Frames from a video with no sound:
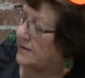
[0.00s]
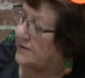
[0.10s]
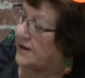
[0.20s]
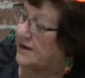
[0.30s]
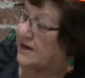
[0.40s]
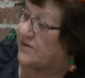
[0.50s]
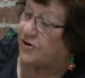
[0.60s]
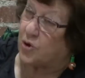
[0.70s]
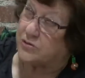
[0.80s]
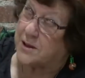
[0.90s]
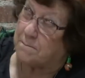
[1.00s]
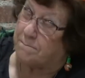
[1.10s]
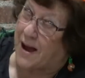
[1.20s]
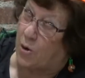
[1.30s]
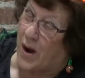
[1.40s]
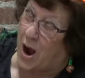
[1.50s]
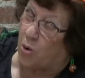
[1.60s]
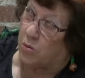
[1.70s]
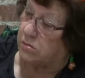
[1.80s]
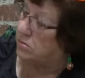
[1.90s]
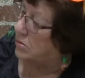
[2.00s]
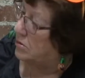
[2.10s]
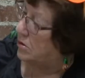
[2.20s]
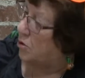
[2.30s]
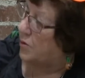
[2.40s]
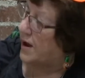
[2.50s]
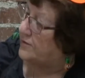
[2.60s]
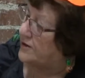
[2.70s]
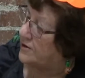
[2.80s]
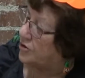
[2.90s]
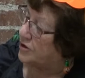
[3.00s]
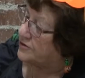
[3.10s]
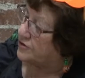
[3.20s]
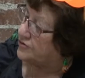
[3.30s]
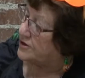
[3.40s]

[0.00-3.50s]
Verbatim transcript: then he even goes bow wow. Oh, and then look at there's